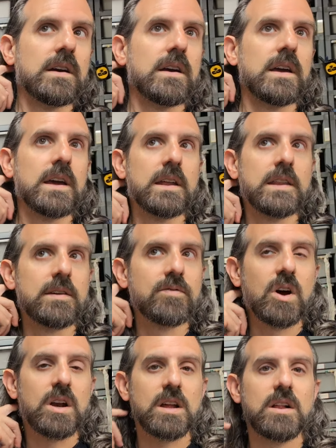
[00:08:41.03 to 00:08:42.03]
and they've
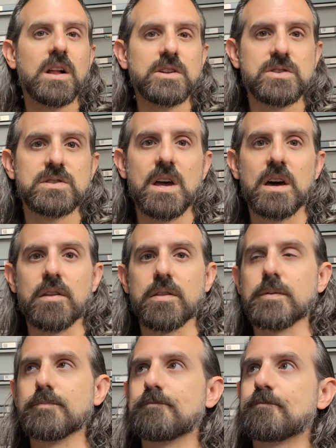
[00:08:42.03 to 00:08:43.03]
gotten clutches out of
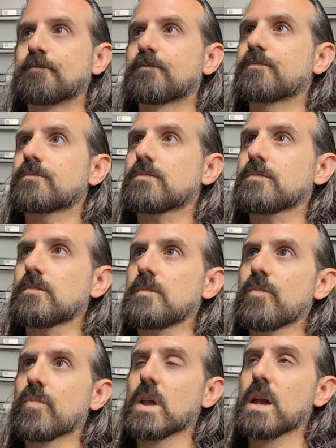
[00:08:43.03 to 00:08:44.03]
them.
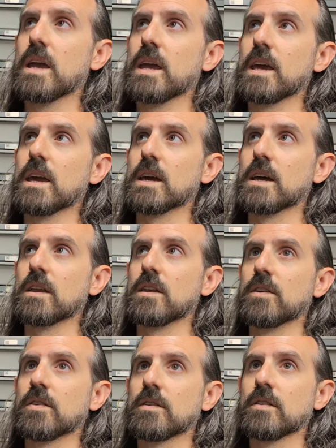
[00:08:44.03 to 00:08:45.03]

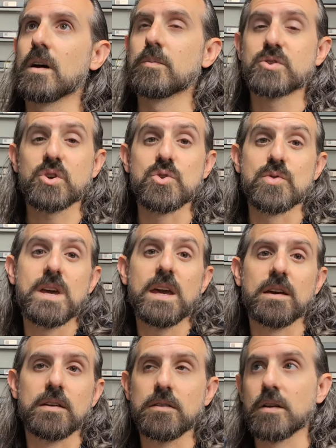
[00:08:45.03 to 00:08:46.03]
And I'm sure you
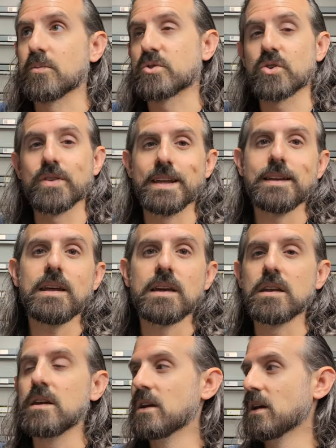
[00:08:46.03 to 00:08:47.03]
can, I'm sure they
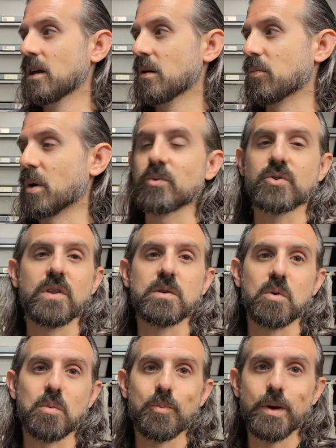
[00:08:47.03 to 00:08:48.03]
did, but I'm sure they
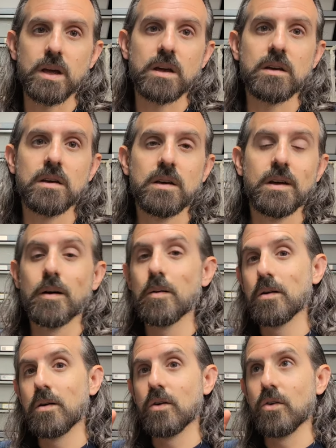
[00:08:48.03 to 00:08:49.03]
weren't big.
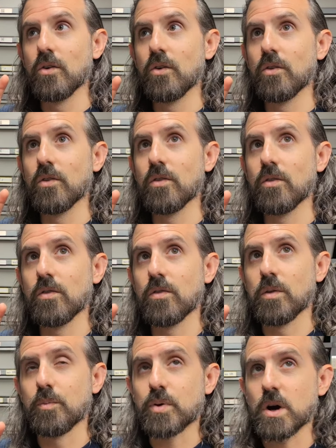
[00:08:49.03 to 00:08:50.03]

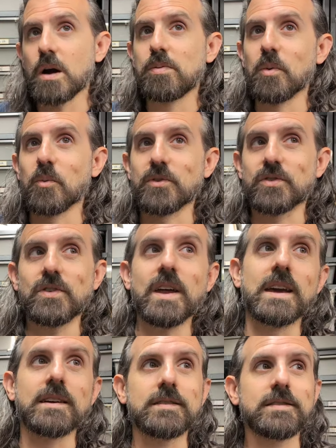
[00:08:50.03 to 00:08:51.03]
The problem with
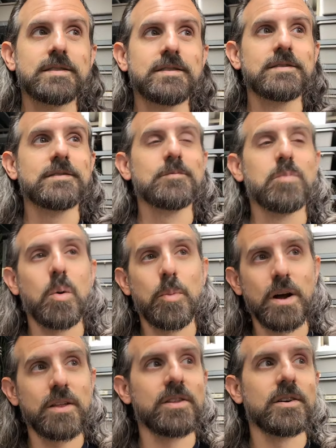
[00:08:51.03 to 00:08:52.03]
snakes, ball
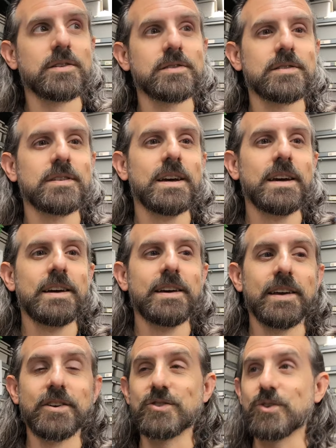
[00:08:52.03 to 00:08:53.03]
pythons,
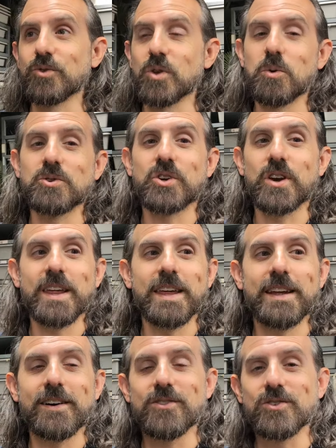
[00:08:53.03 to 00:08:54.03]
is you don't know what you're going to
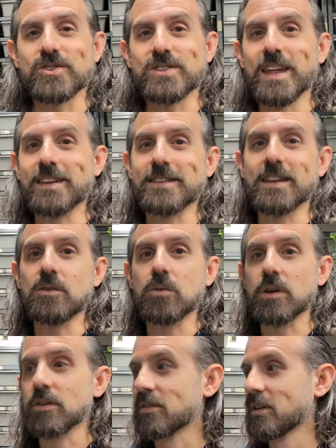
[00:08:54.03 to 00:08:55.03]
get out of those snakes
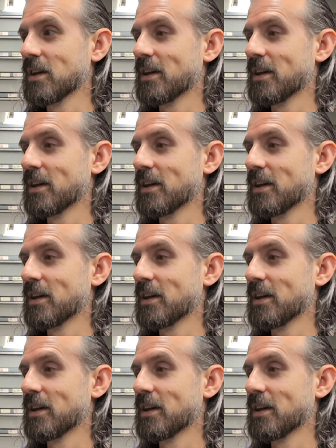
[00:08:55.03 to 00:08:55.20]
anyways.